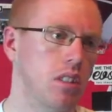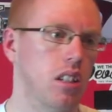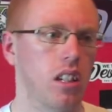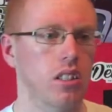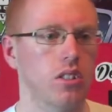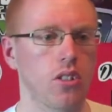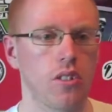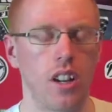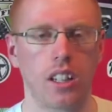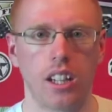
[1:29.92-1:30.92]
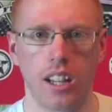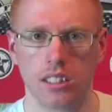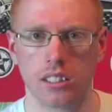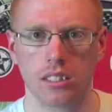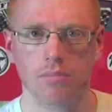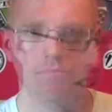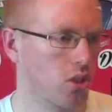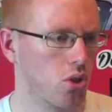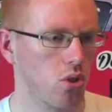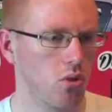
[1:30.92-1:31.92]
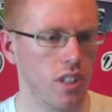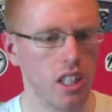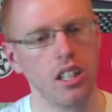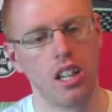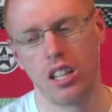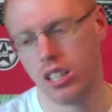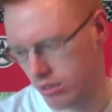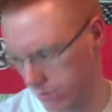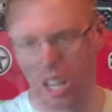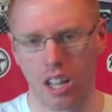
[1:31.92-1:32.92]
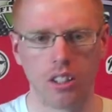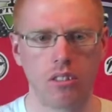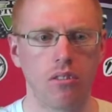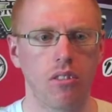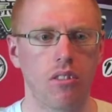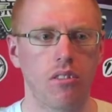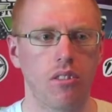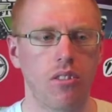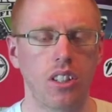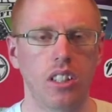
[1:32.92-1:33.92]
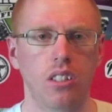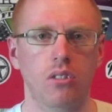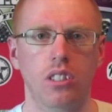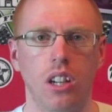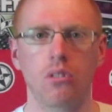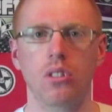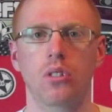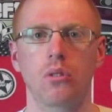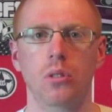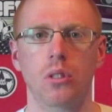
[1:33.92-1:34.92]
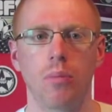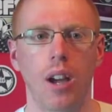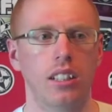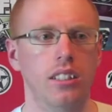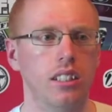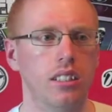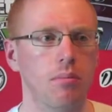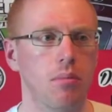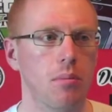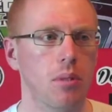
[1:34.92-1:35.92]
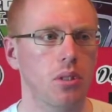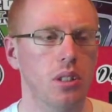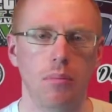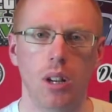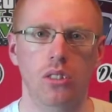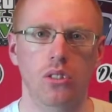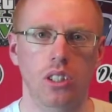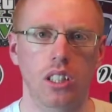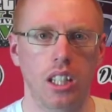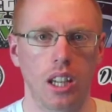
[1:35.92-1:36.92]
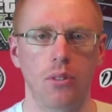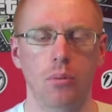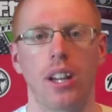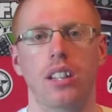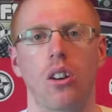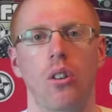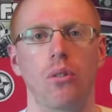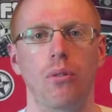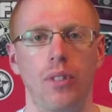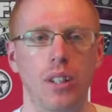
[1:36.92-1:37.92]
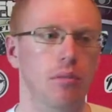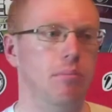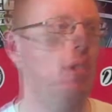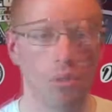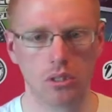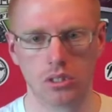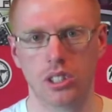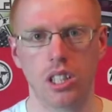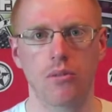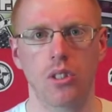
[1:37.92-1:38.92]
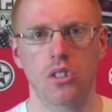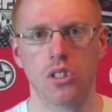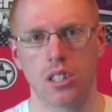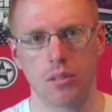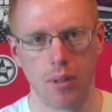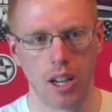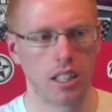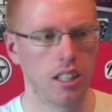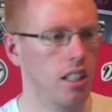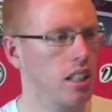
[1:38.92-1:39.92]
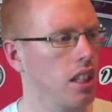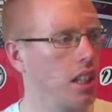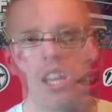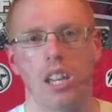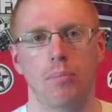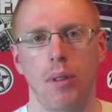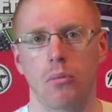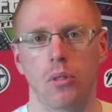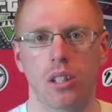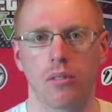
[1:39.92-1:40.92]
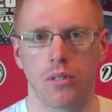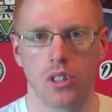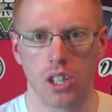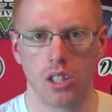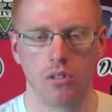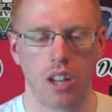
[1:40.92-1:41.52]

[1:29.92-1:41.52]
There's an alright cast. The story, I don't think I could tell you too much about it, simply because it might just give away the whole film. But Steve Rogers is back. He's back working for S.H.I.E.L.D.